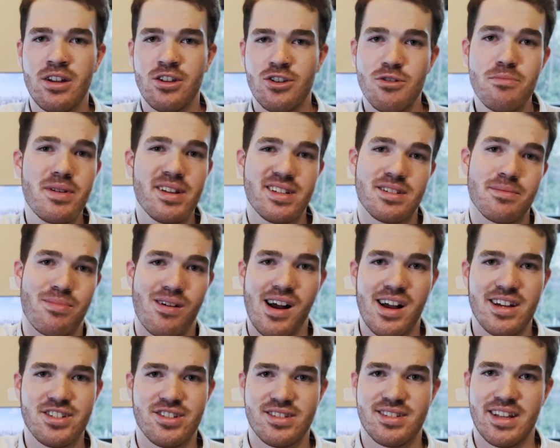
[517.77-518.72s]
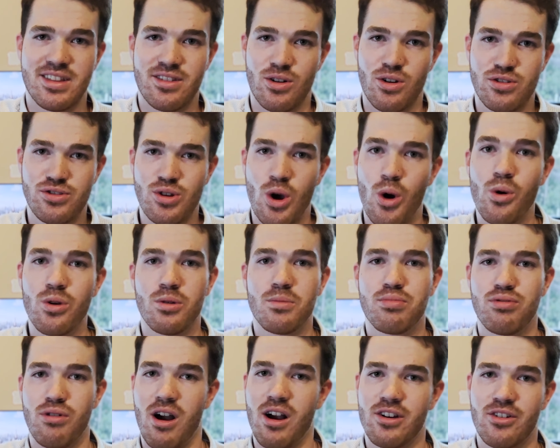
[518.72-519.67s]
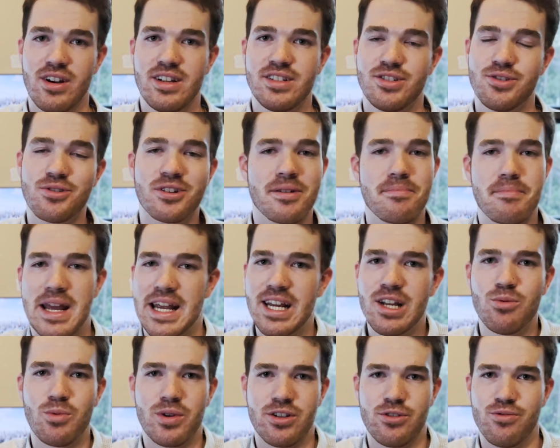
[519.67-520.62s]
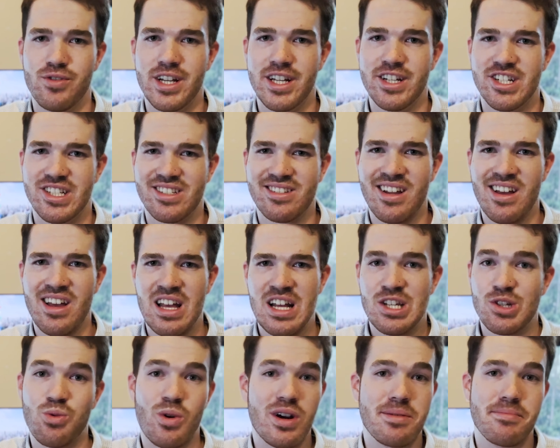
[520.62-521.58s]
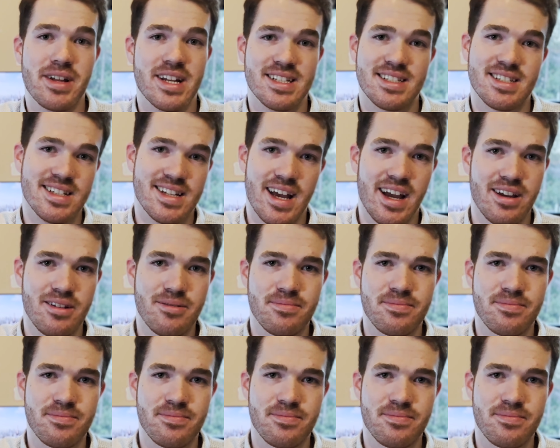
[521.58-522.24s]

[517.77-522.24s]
You'd be surprised just at the total progress you can make when you read just 20 minutes a day.